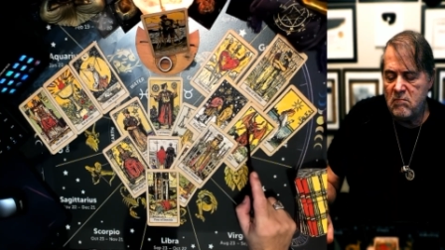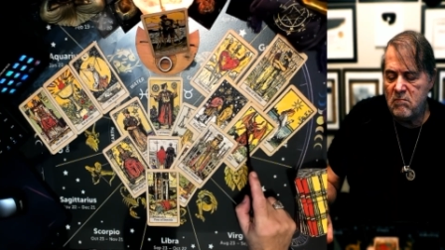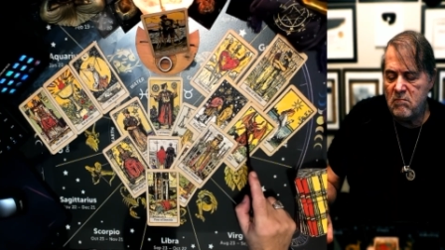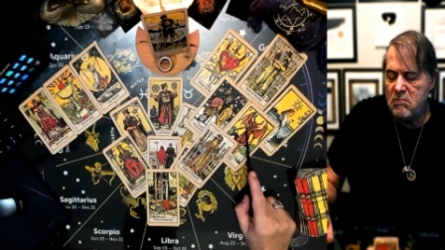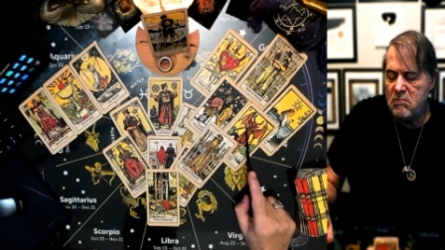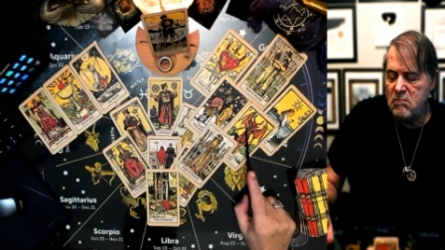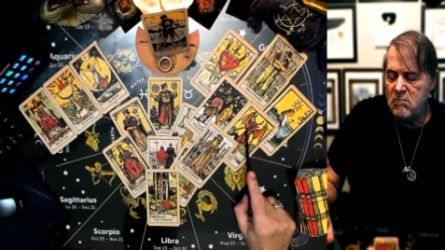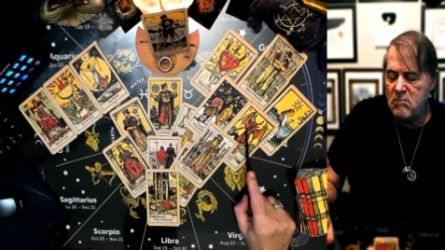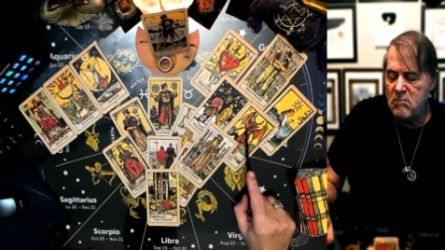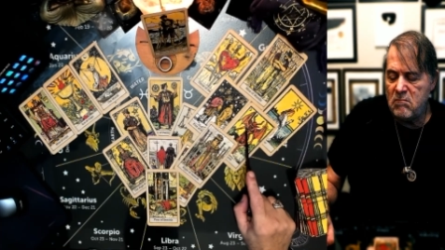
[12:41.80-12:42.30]

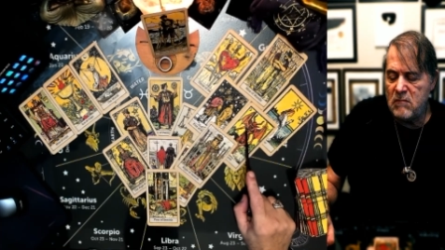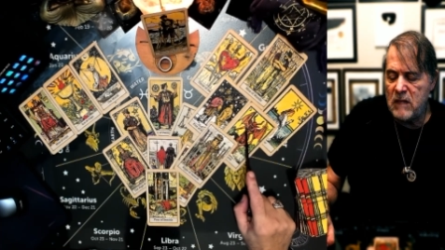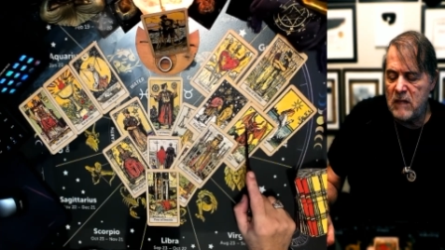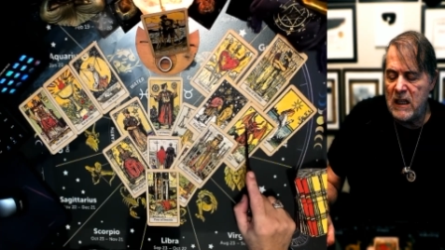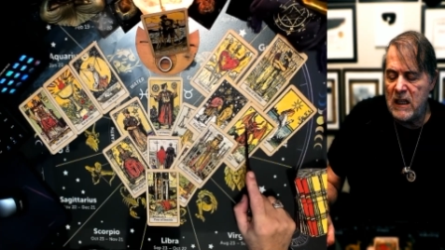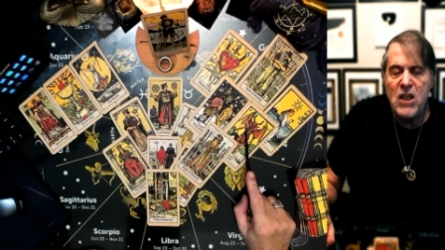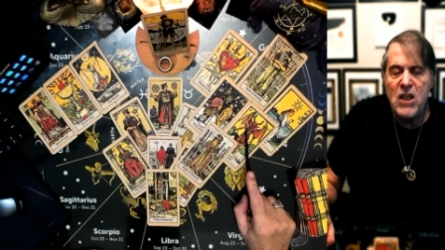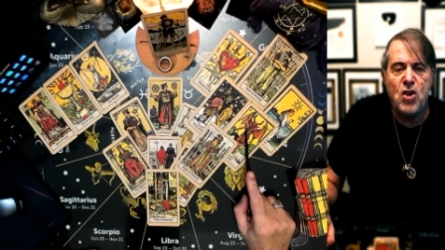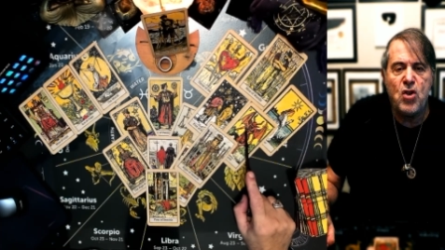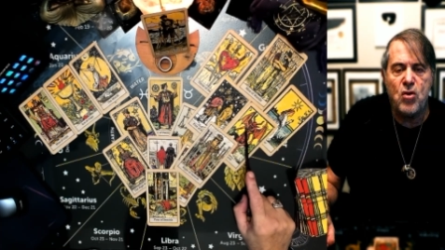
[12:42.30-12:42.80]

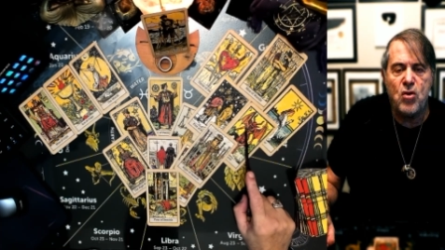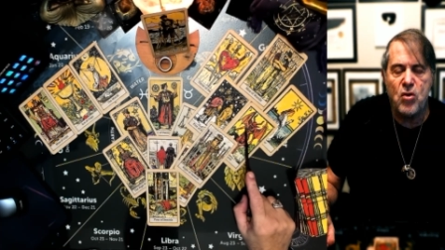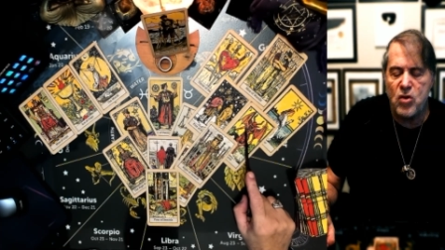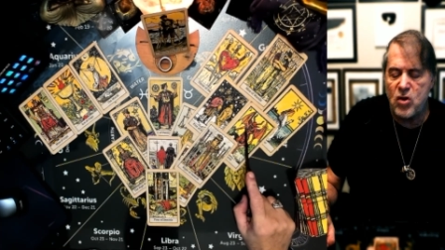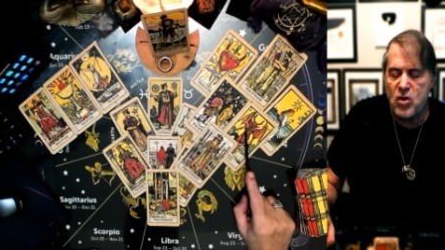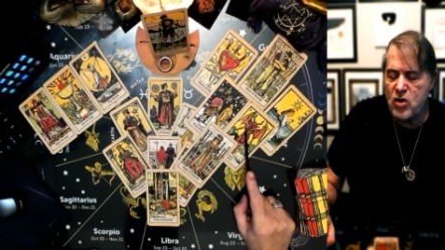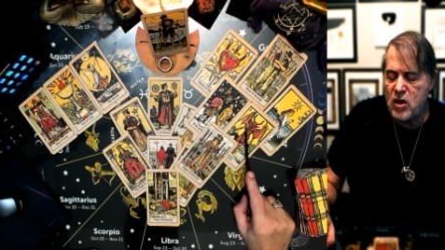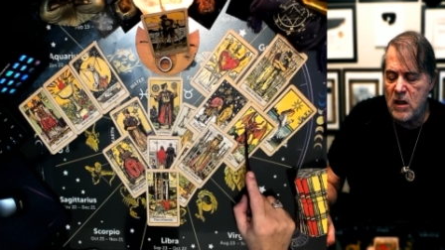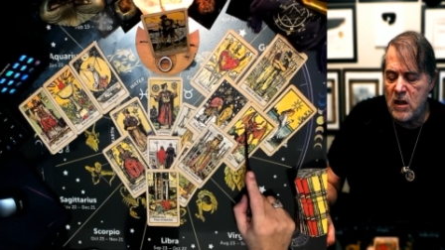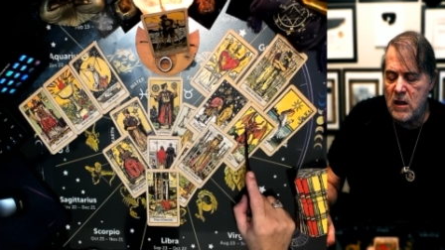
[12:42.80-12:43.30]

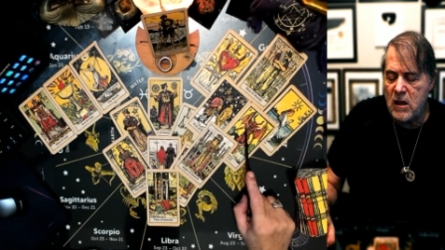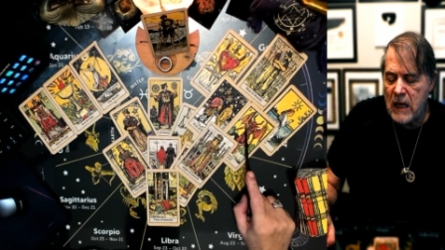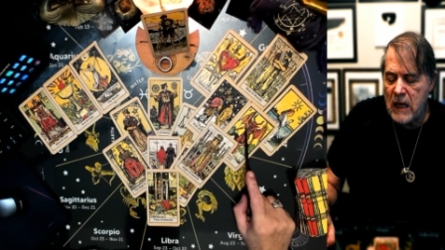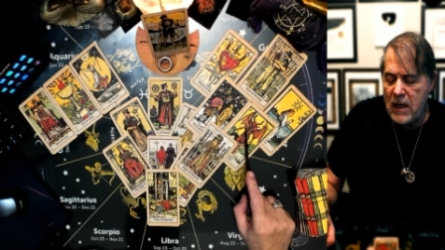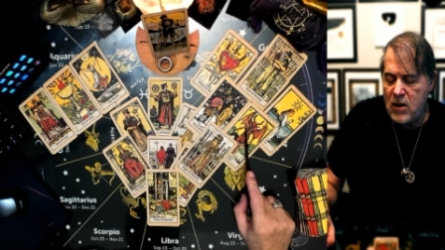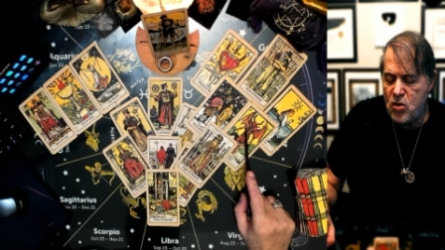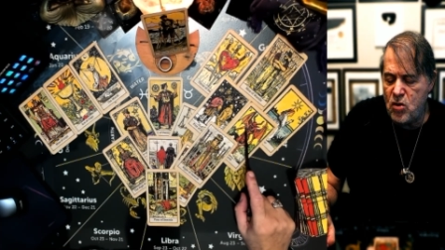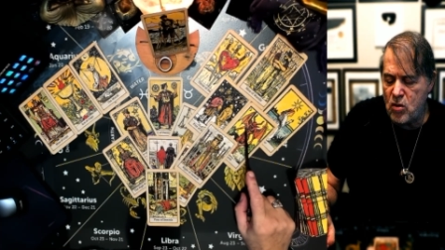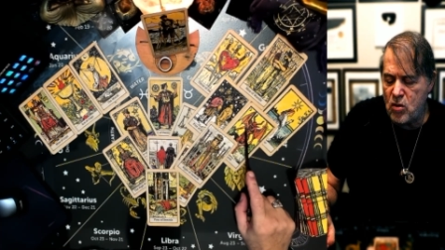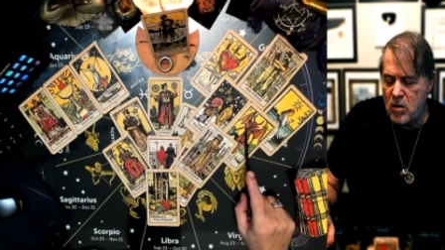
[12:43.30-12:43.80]
malicious
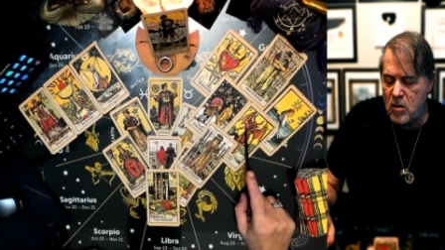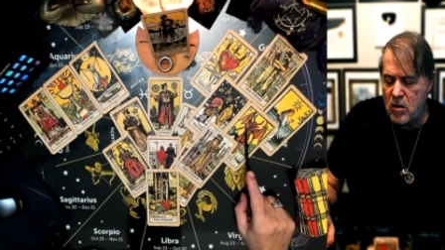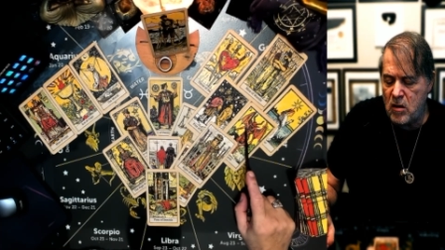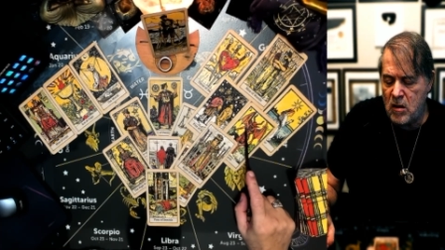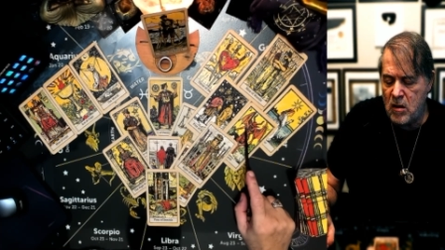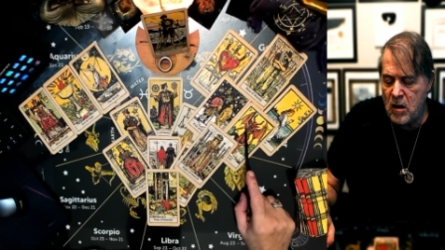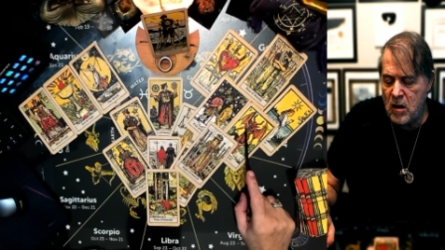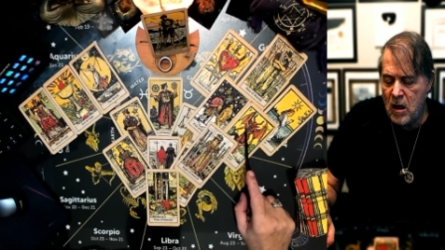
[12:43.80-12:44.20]
intention,